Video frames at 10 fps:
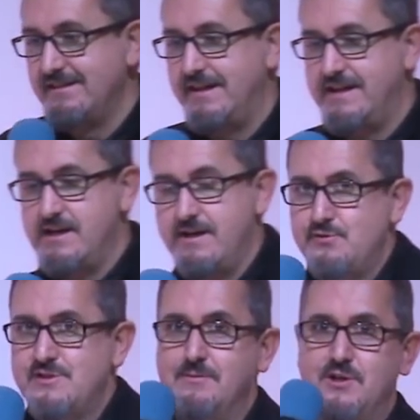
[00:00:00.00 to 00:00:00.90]
Uh, every
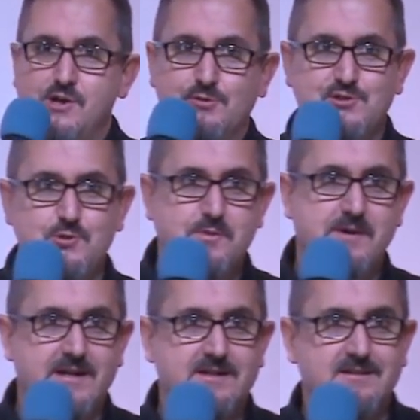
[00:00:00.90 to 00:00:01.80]
time you go to a
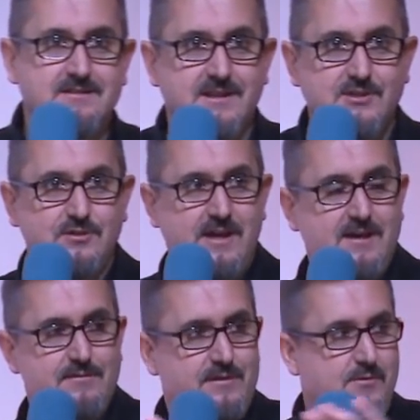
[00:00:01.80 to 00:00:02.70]
supermarket and you
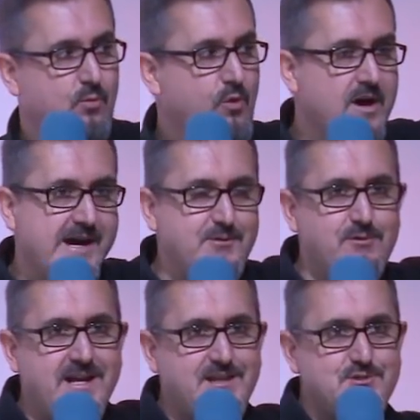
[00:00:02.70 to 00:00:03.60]
have a wide
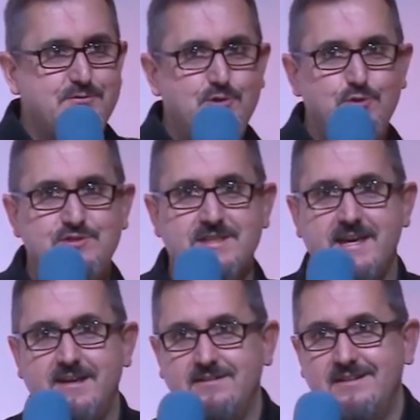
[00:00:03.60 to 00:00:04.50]
range of goods
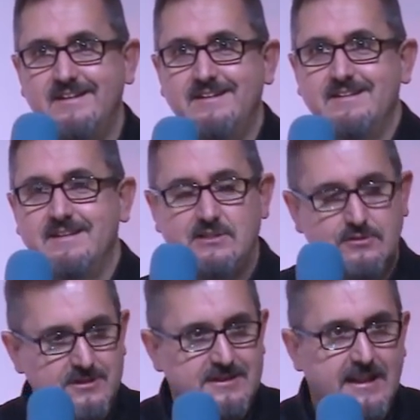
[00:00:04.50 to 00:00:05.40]
there, and you
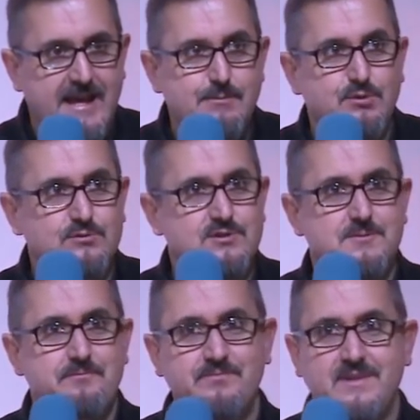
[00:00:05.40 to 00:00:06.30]
look at the labels,
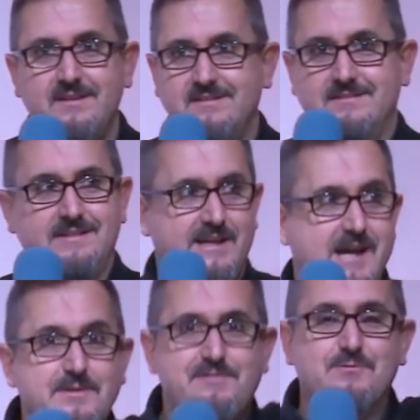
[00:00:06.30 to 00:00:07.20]
and they're
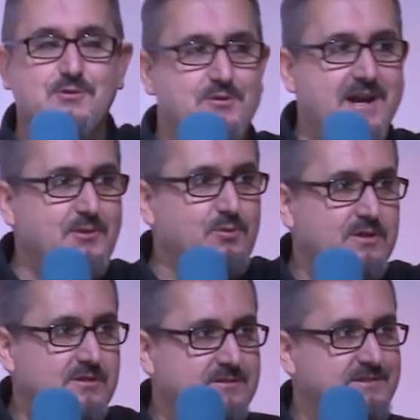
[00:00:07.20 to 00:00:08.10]
coming from all around the
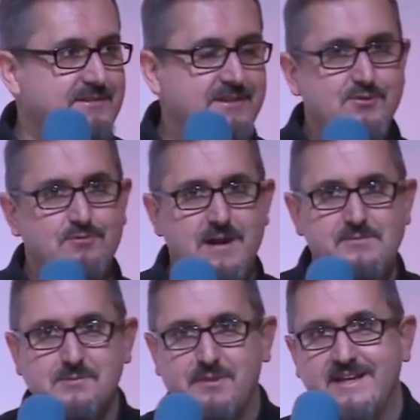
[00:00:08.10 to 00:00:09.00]
world, and they're all wrapped
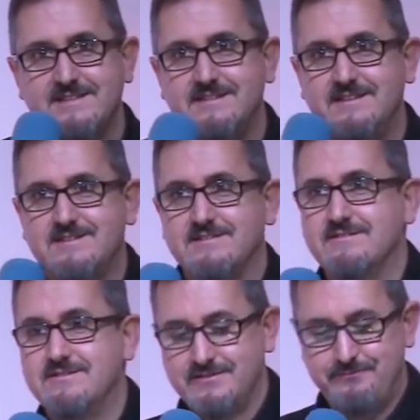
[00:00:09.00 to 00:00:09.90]
in plastics
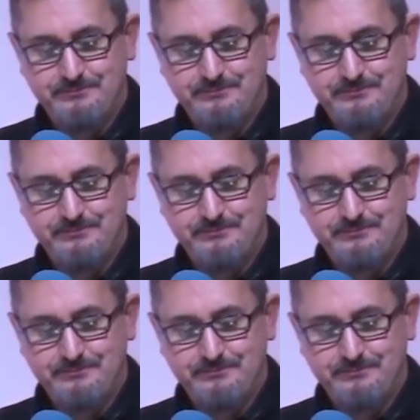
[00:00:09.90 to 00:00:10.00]
and